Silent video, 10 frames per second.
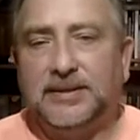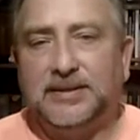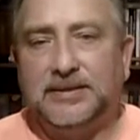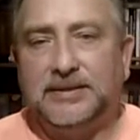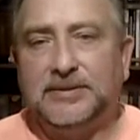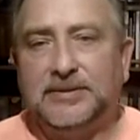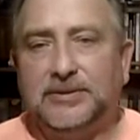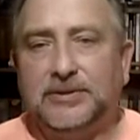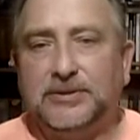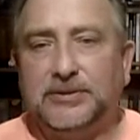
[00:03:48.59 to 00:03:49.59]

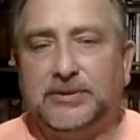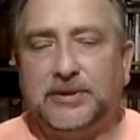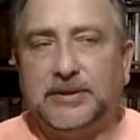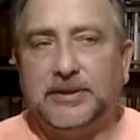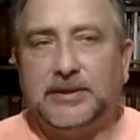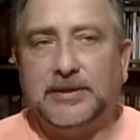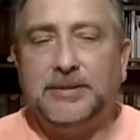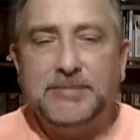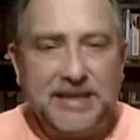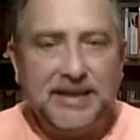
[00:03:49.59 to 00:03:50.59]
is
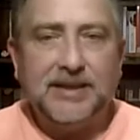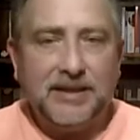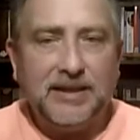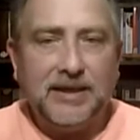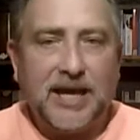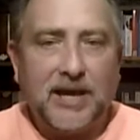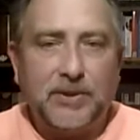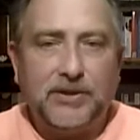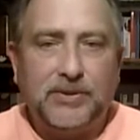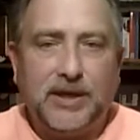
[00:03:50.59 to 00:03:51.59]
immediately how
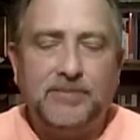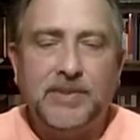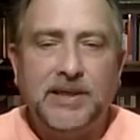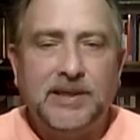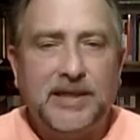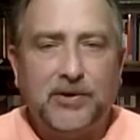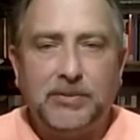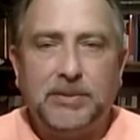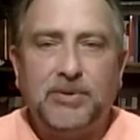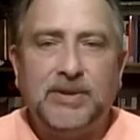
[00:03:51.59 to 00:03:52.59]
we do that. Now
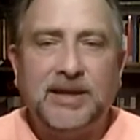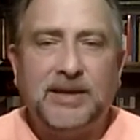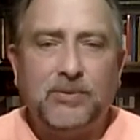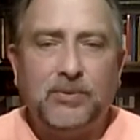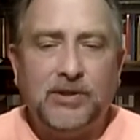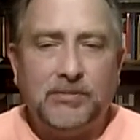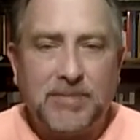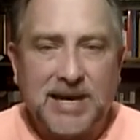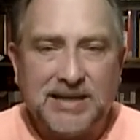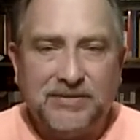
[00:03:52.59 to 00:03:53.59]
remember that with
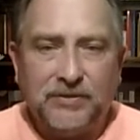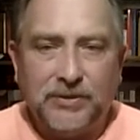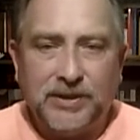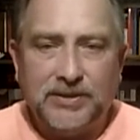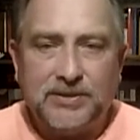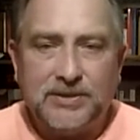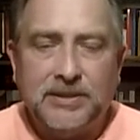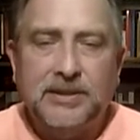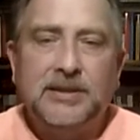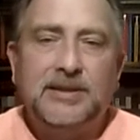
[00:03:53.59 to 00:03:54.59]
mindfulness,
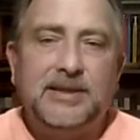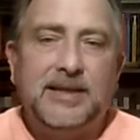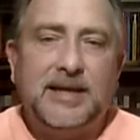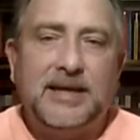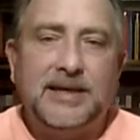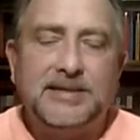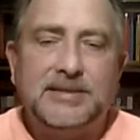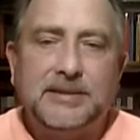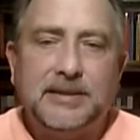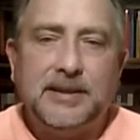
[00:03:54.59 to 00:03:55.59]

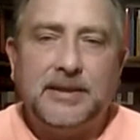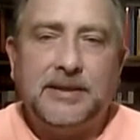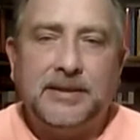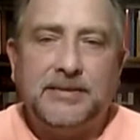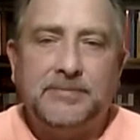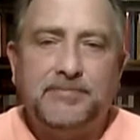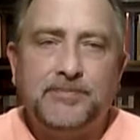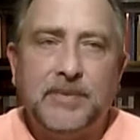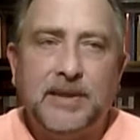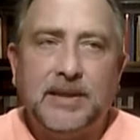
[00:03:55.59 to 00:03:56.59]
that
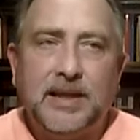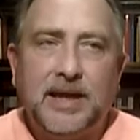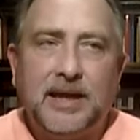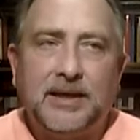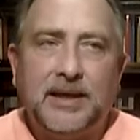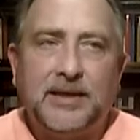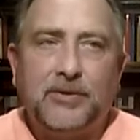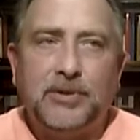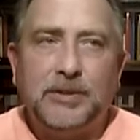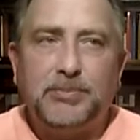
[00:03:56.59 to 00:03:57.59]
I
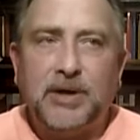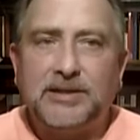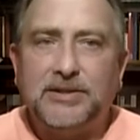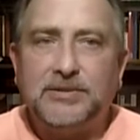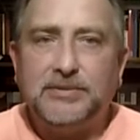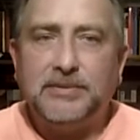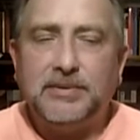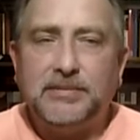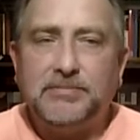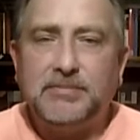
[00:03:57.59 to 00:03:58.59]
don't really practice
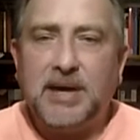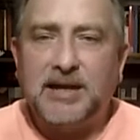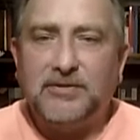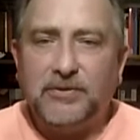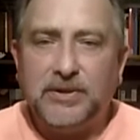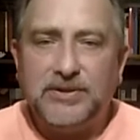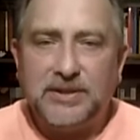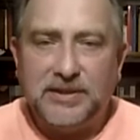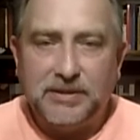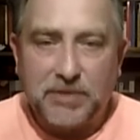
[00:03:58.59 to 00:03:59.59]
mindfulness
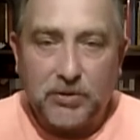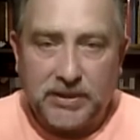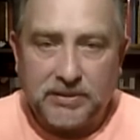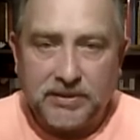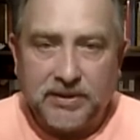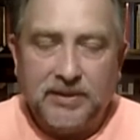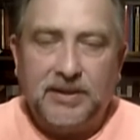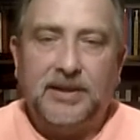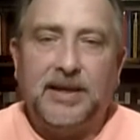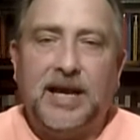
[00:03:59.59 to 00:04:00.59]
in the moment.
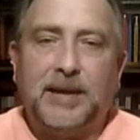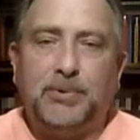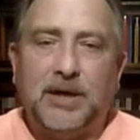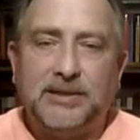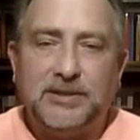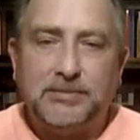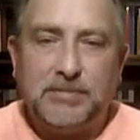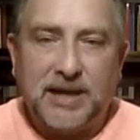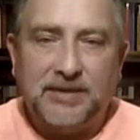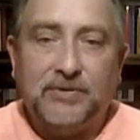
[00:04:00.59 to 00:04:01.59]
I practice
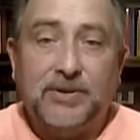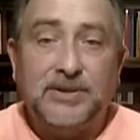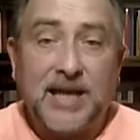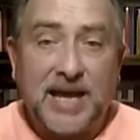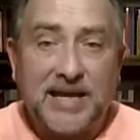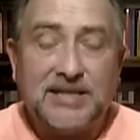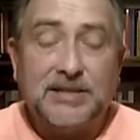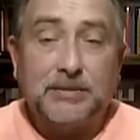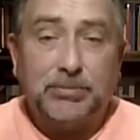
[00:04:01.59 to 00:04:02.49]
mindfulness as the